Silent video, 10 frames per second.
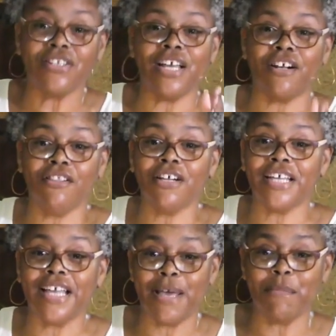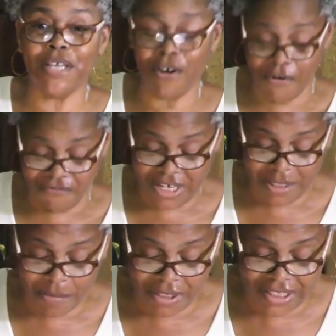that are looking at me on
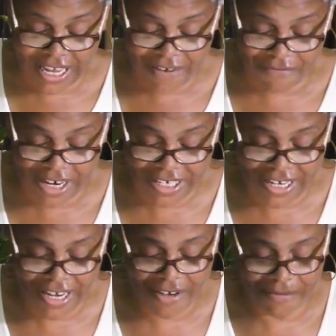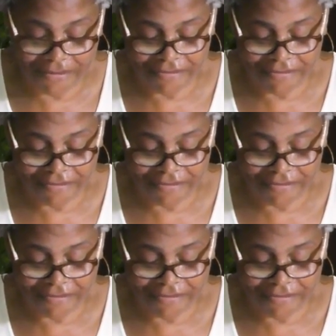Facebook Live right now.